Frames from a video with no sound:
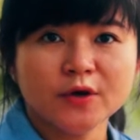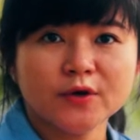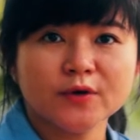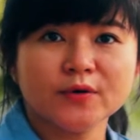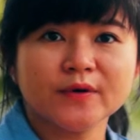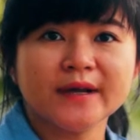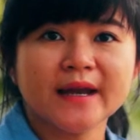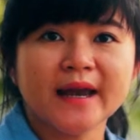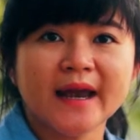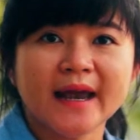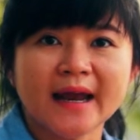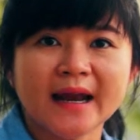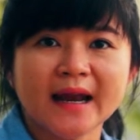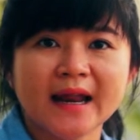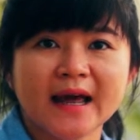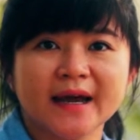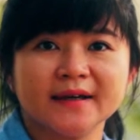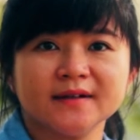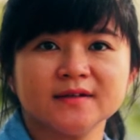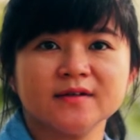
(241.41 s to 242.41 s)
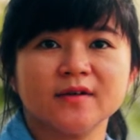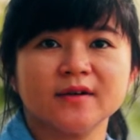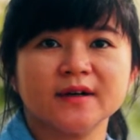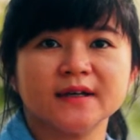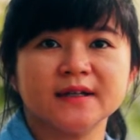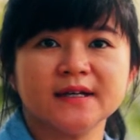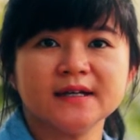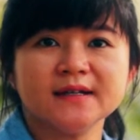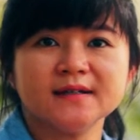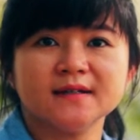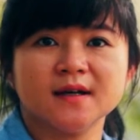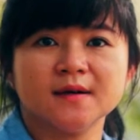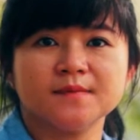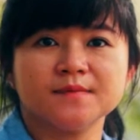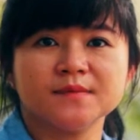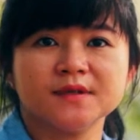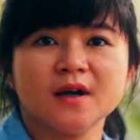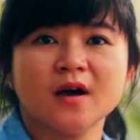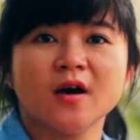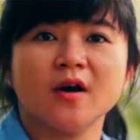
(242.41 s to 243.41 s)
Euryhaline
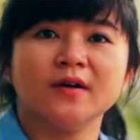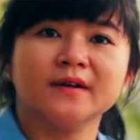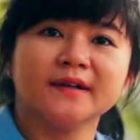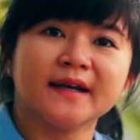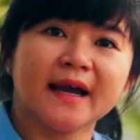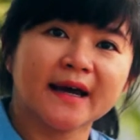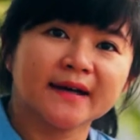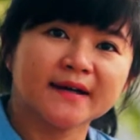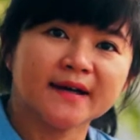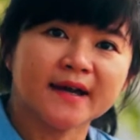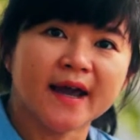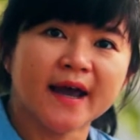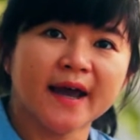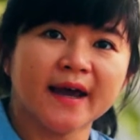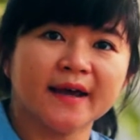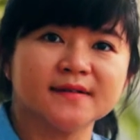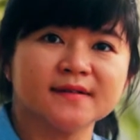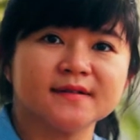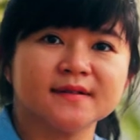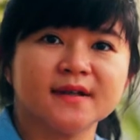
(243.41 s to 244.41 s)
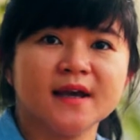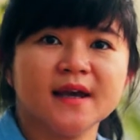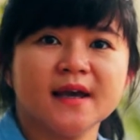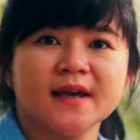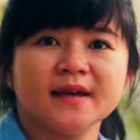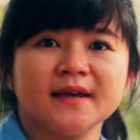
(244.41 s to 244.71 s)
organisms, on the other hand,